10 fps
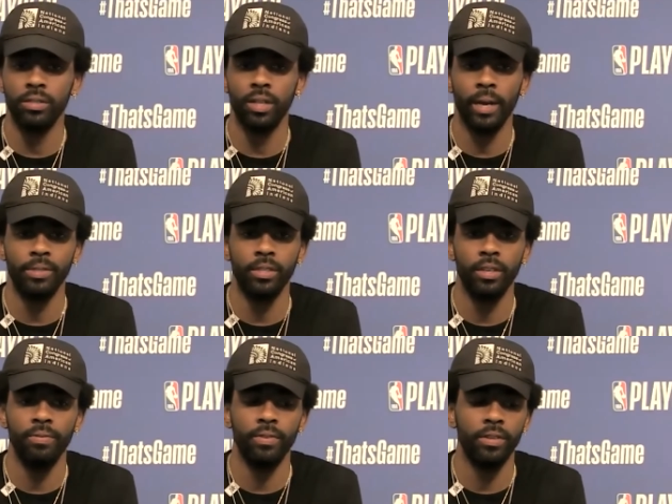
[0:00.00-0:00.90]
collapsing
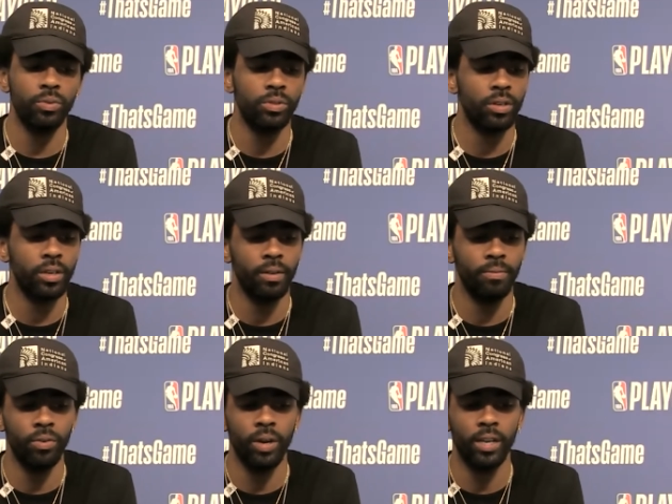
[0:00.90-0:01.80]
the defense was going to get a
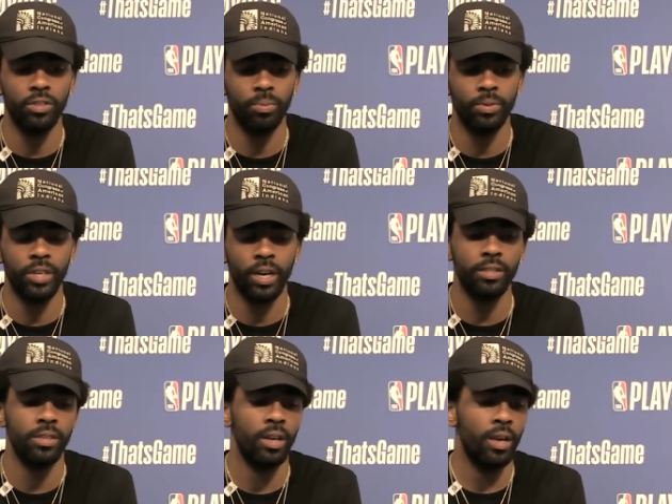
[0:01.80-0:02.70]
few guys open
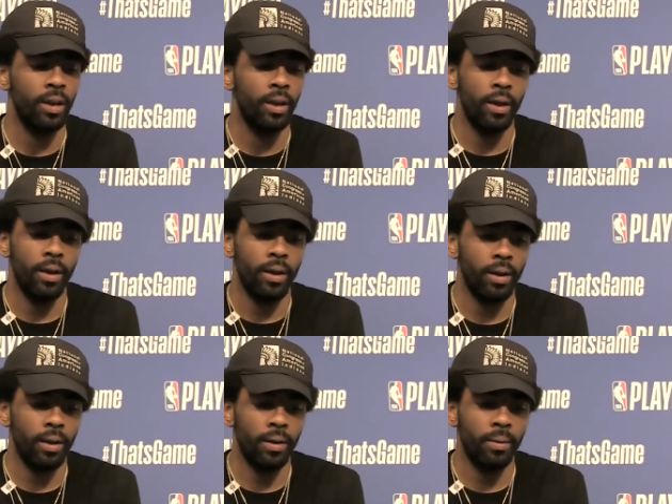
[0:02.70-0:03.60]
shots.
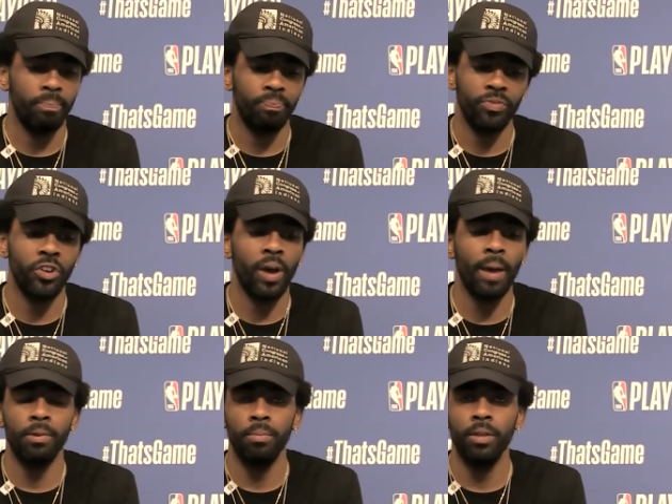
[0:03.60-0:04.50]
Joe
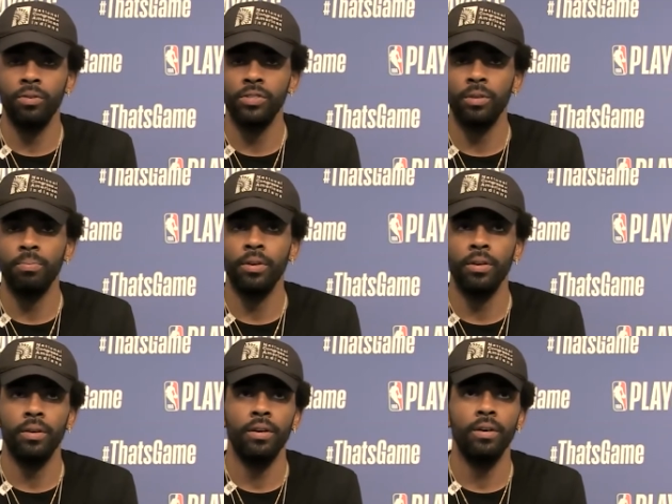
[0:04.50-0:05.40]
happened to be the
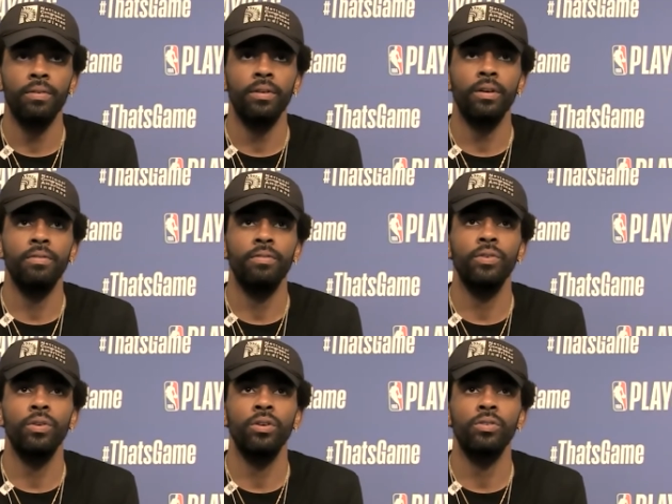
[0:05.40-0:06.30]
recipient of a
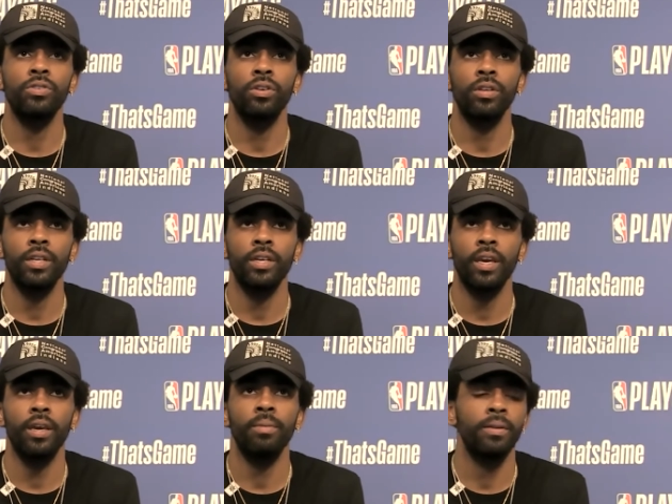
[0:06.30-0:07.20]
few of those early in the
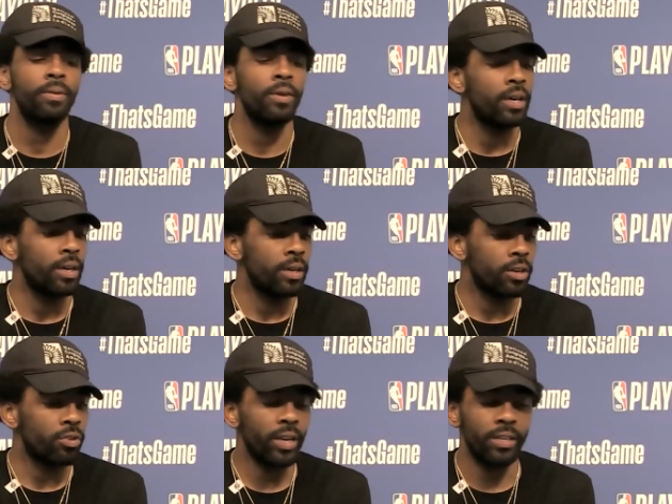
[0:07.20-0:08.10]
game and
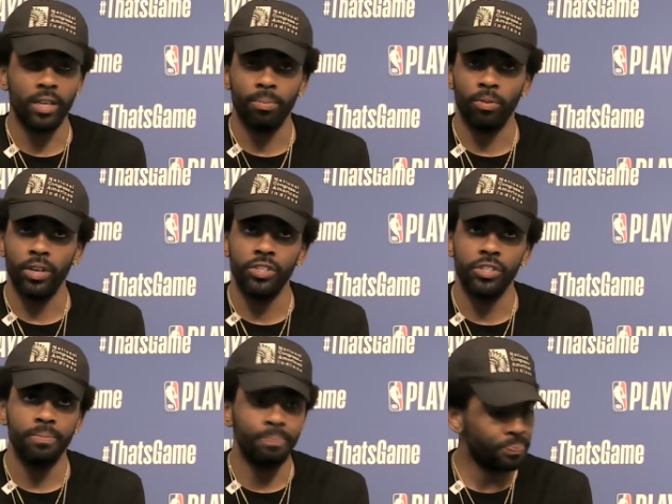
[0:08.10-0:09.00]
created separation.